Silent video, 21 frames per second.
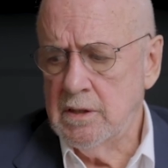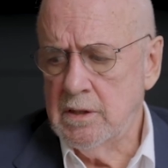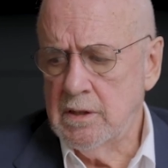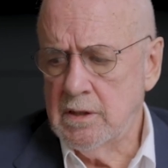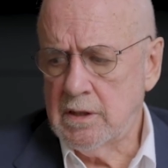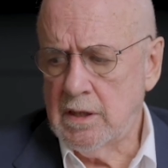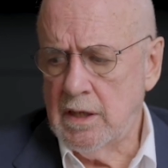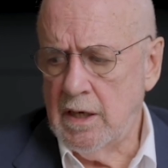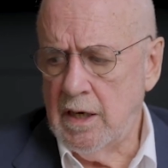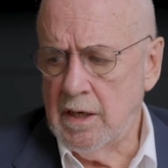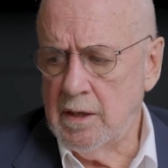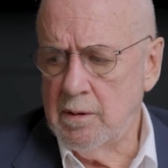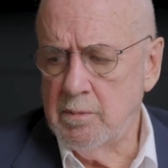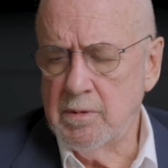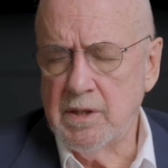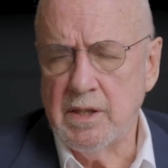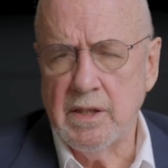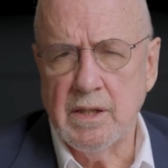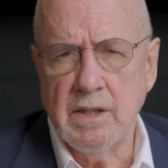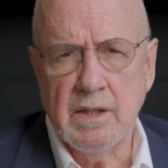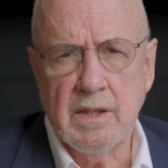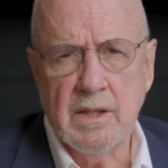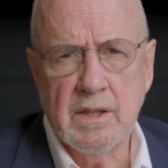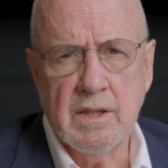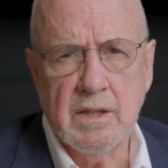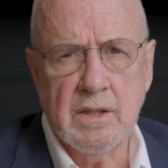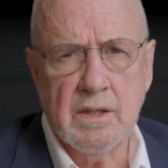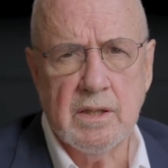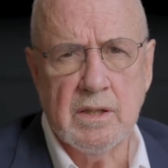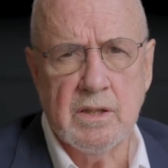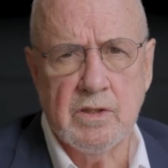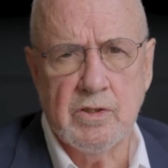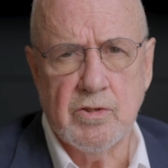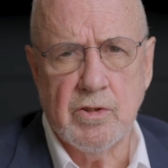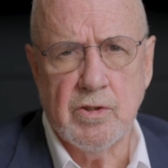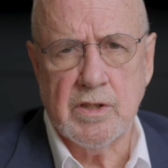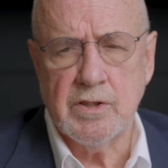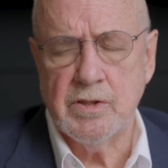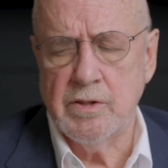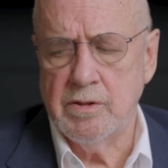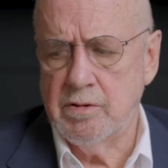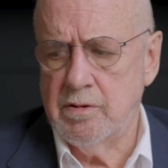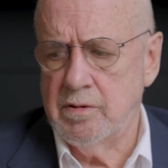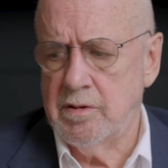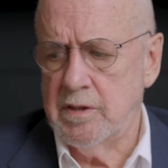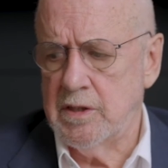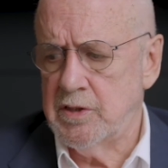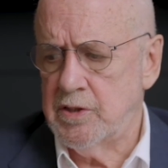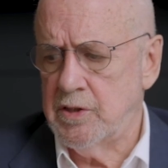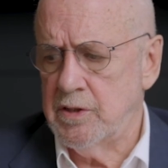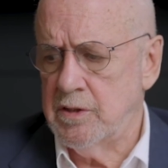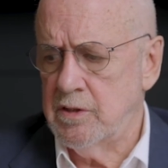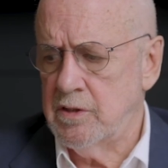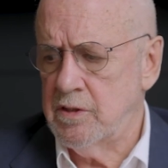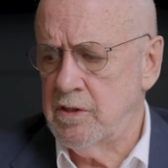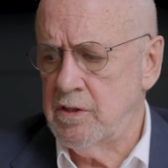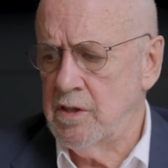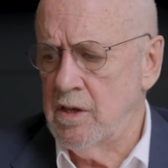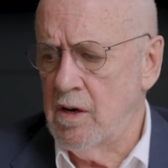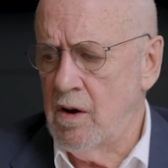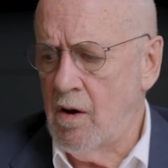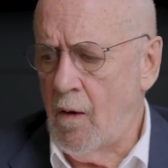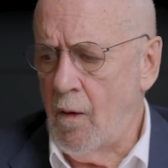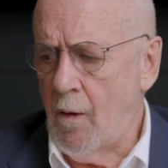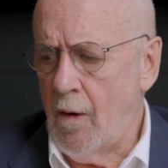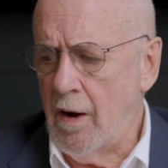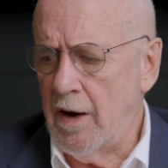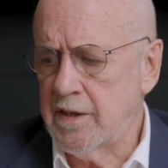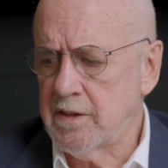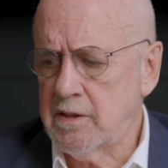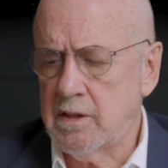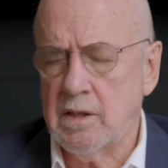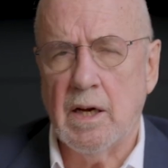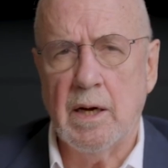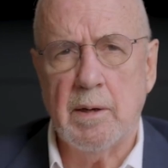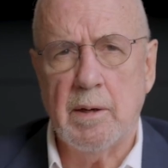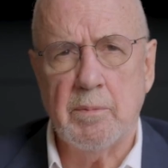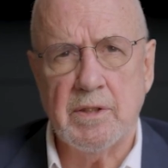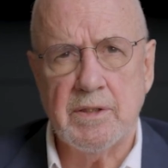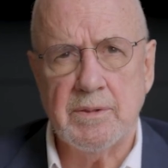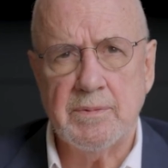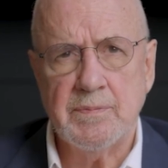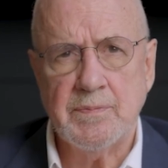economy, construction traditions, and climate.